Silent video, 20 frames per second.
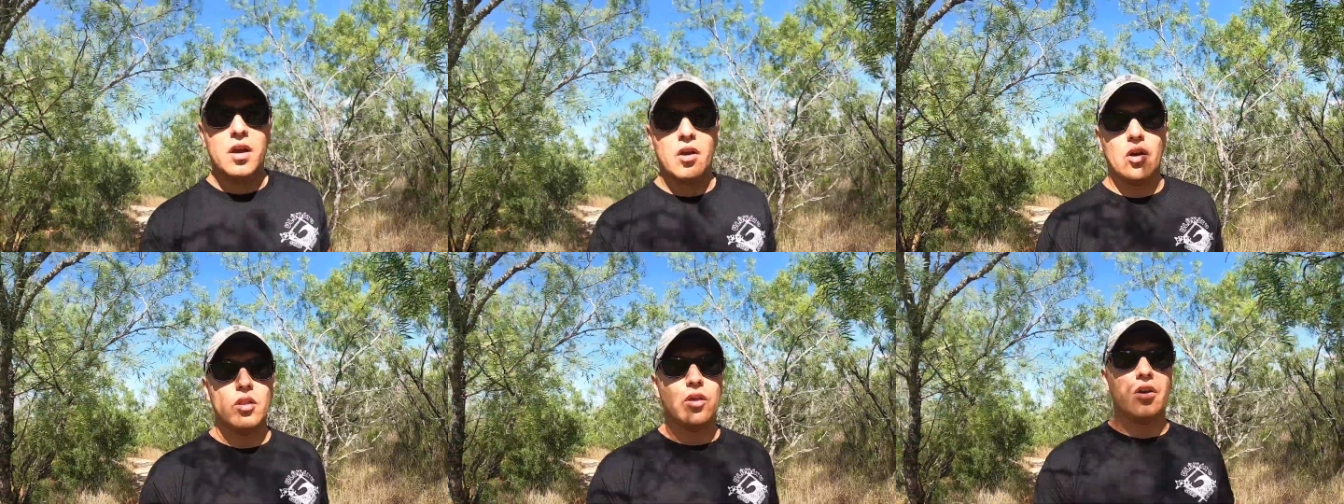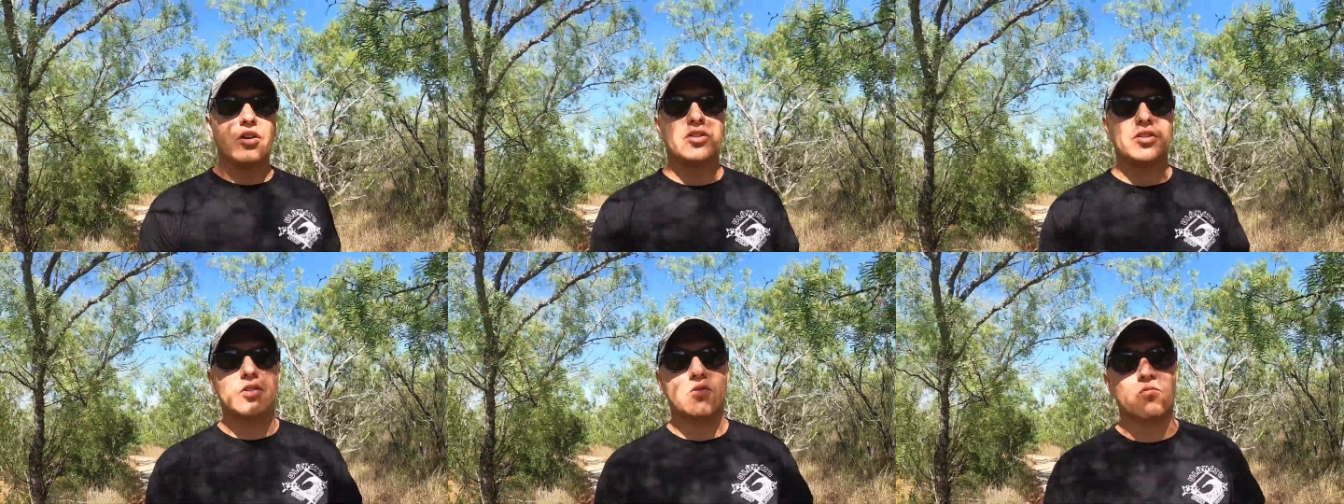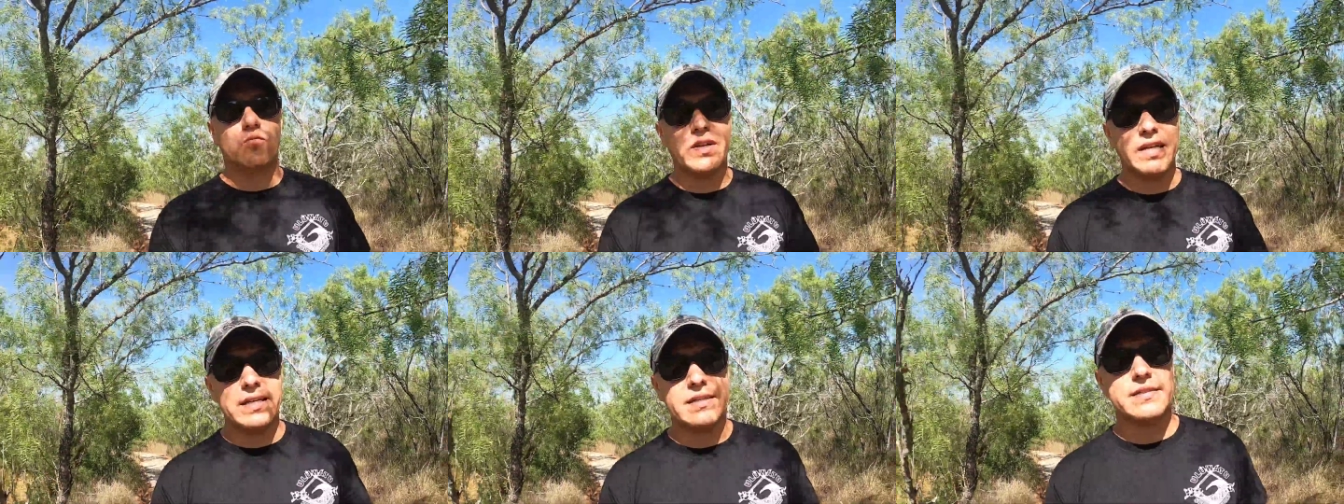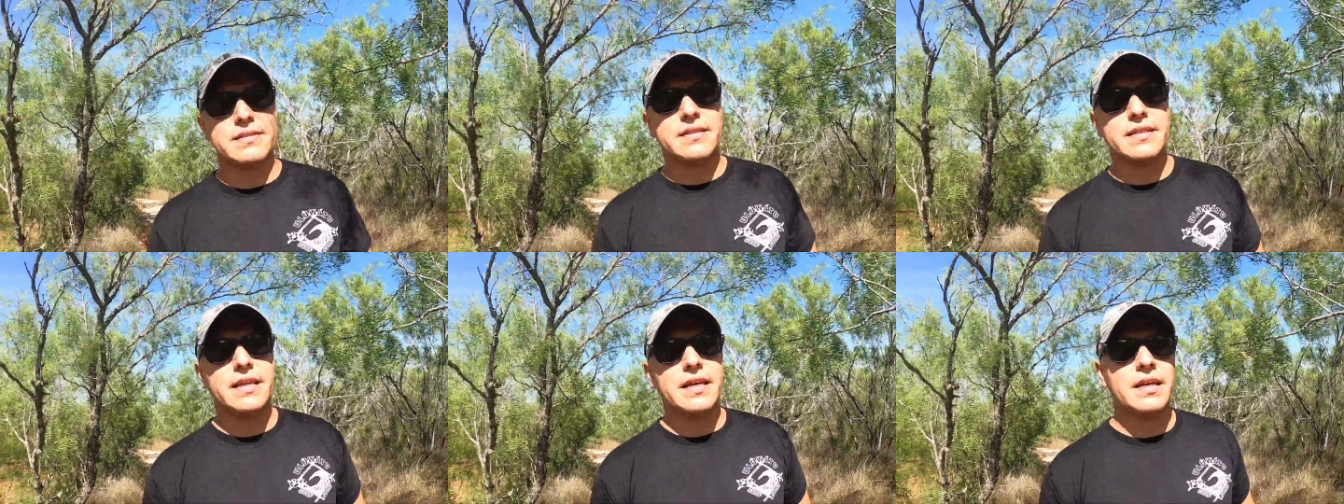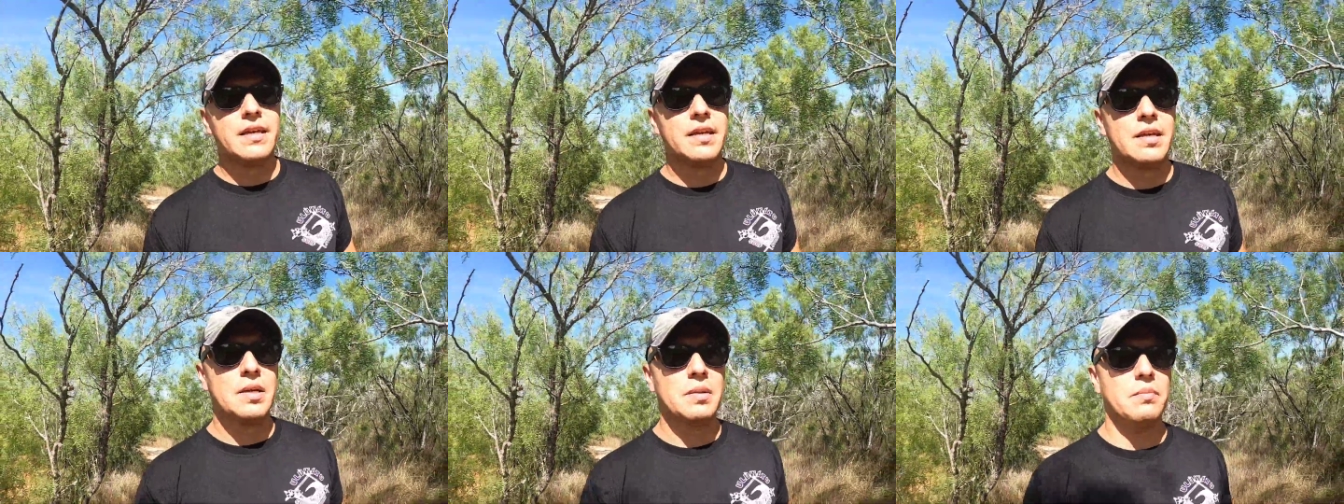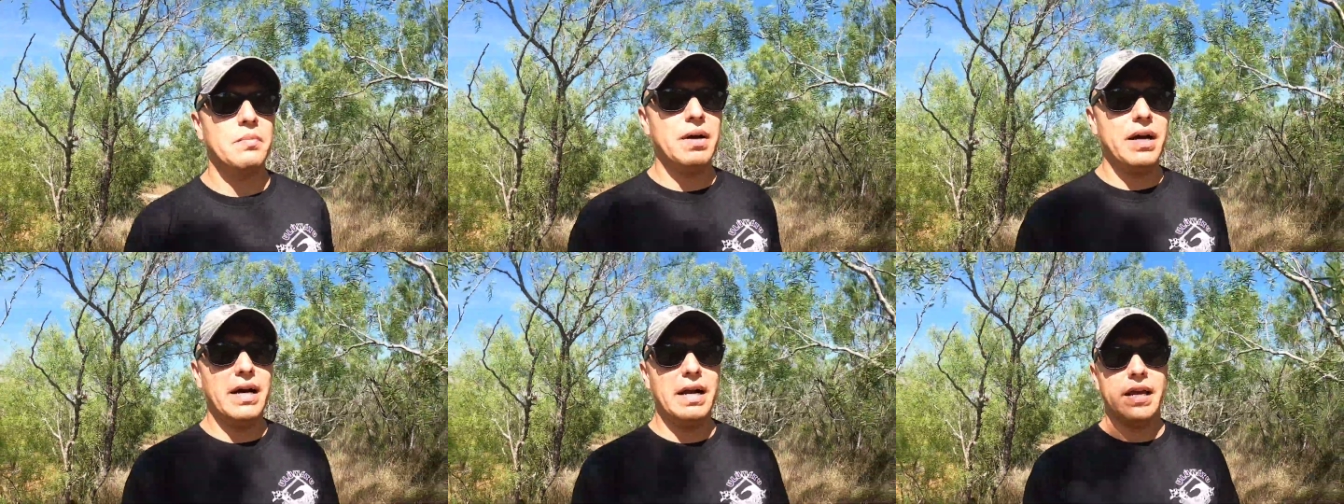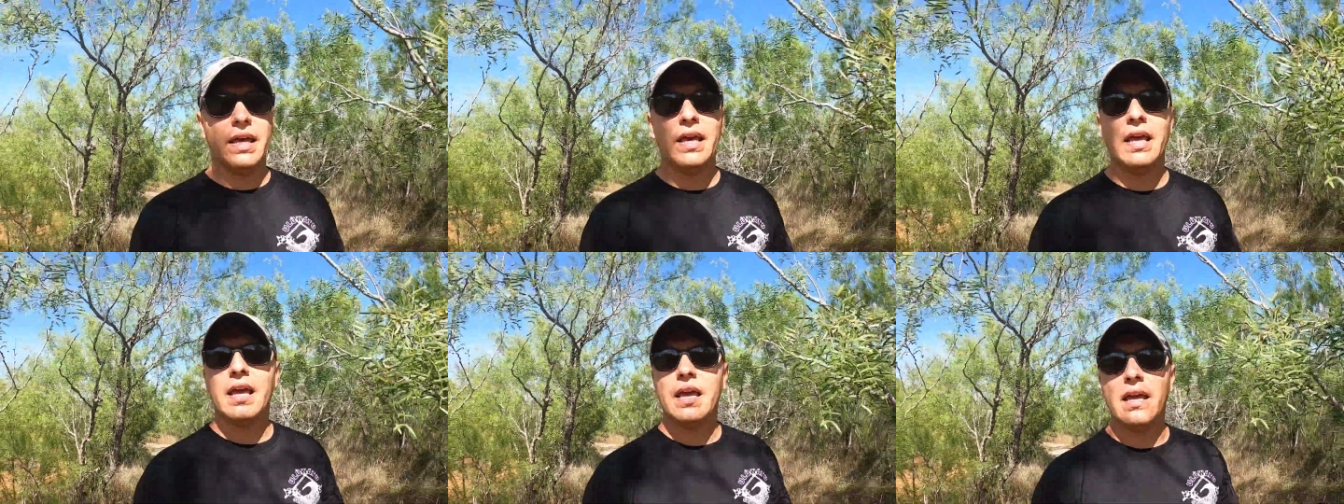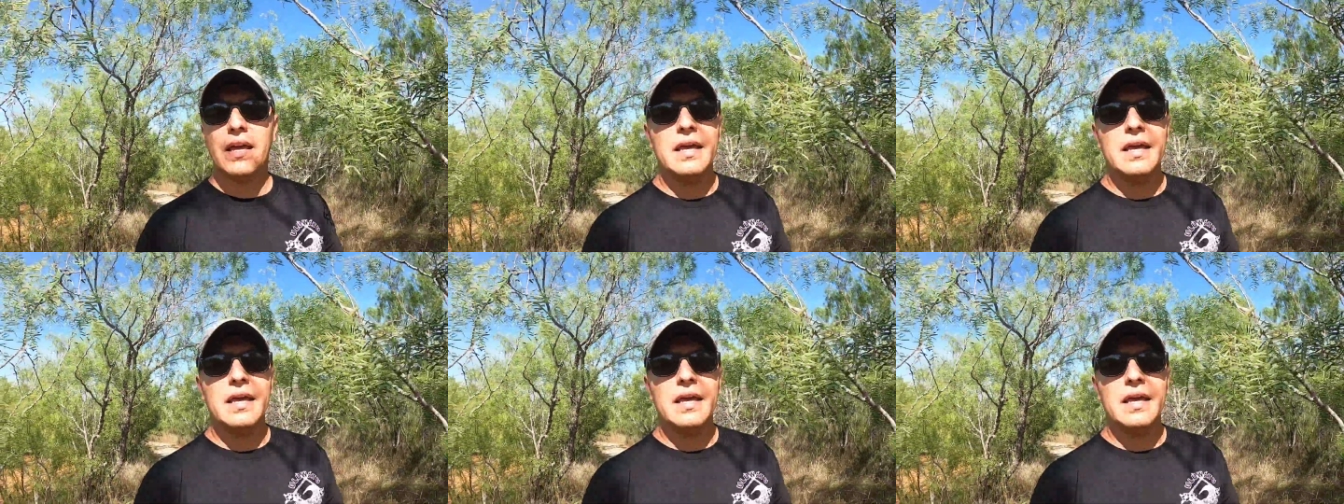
a larger risk by